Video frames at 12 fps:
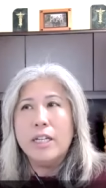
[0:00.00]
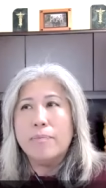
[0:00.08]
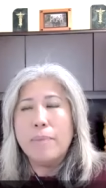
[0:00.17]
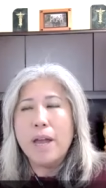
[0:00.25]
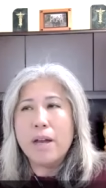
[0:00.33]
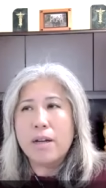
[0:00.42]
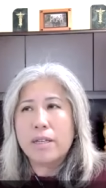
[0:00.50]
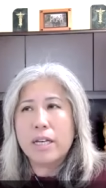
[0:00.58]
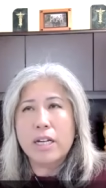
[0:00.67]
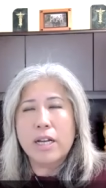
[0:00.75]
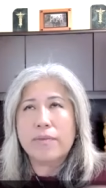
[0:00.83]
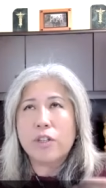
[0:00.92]
man, you
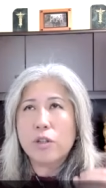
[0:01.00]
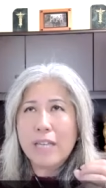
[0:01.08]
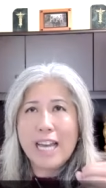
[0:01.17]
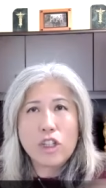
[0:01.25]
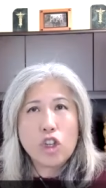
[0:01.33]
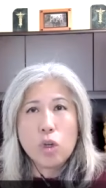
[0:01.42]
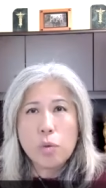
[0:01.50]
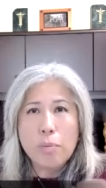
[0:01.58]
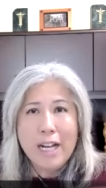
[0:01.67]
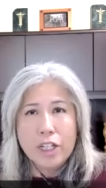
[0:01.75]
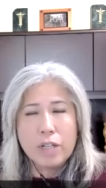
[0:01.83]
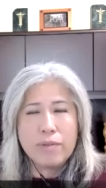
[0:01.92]
know, if you take too
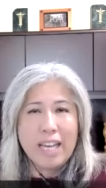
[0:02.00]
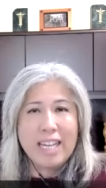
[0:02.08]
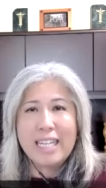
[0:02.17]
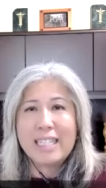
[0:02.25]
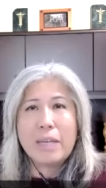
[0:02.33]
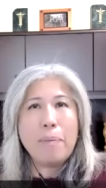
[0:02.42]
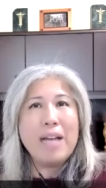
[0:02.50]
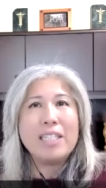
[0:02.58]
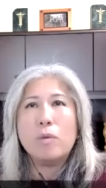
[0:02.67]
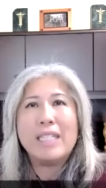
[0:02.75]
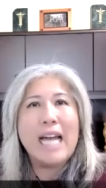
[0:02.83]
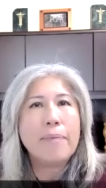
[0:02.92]
much of it, and it depends on
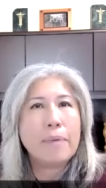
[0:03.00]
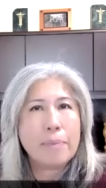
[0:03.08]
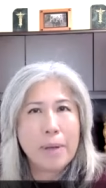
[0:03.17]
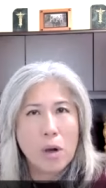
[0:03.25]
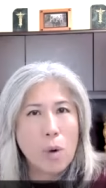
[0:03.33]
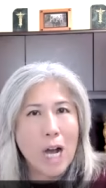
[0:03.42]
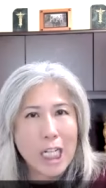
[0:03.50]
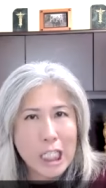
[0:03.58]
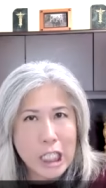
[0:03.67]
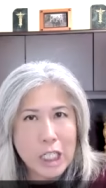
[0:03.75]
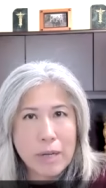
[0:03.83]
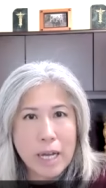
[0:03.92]
what type of marijuana
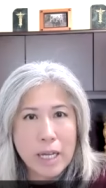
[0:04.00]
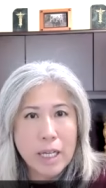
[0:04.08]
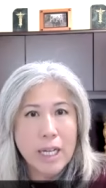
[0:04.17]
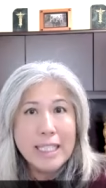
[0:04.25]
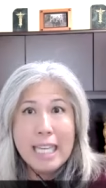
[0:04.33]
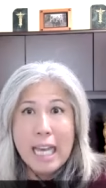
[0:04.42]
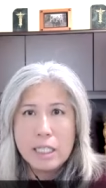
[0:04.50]
too, right? Yes,